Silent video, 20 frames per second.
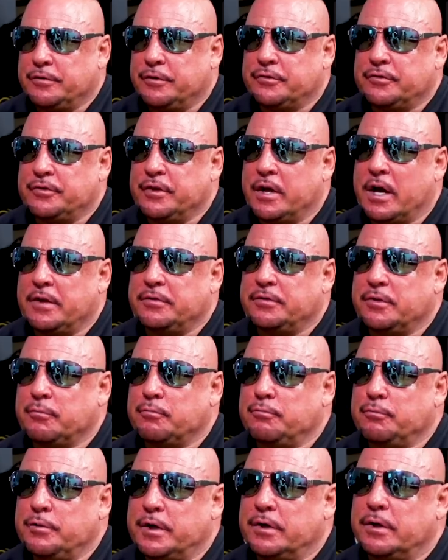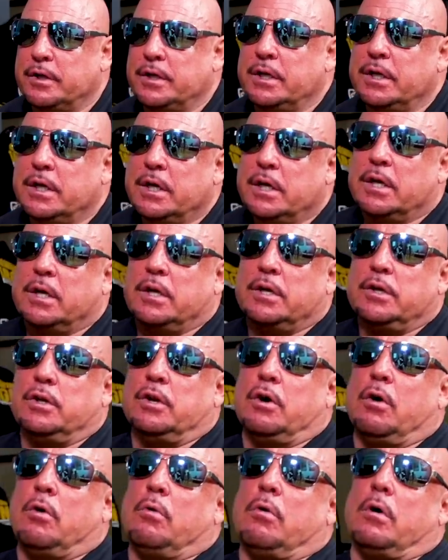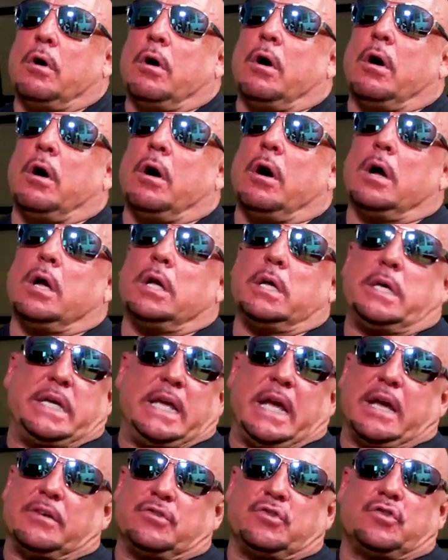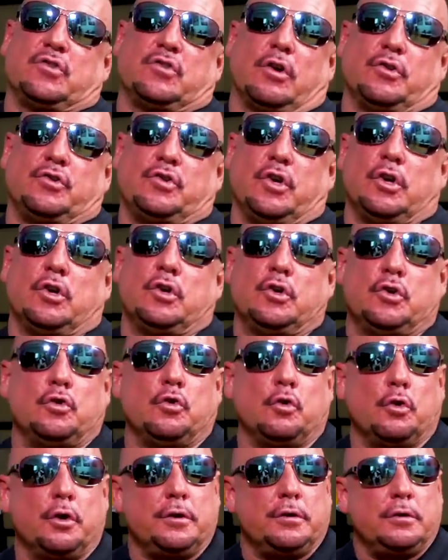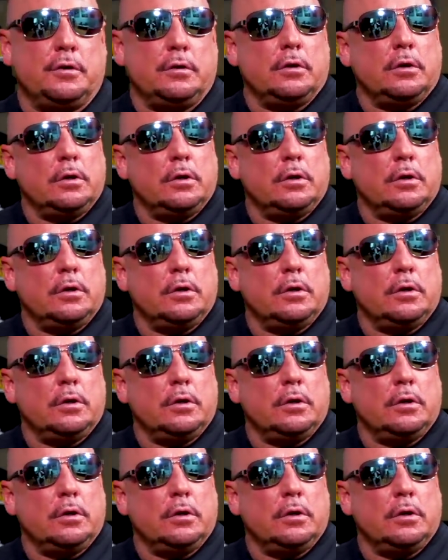There's not, they're really, you know, he has such a good